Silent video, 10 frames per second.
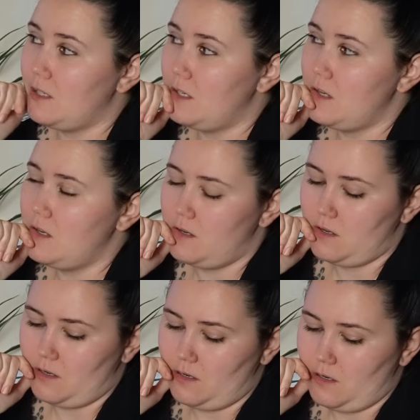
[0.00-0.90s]

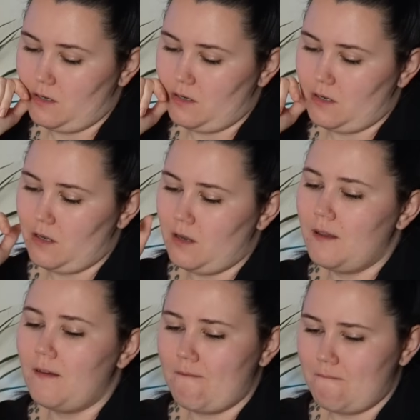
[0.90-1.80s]

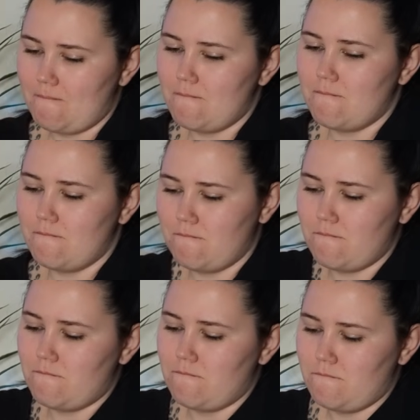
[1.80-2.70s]

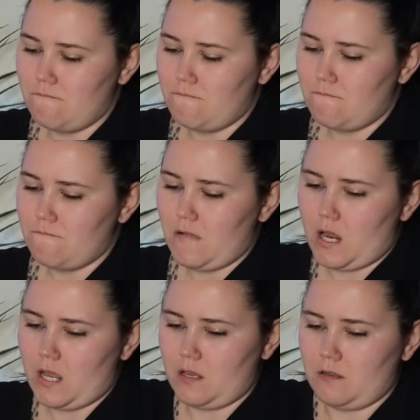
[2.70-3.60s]
[no speech]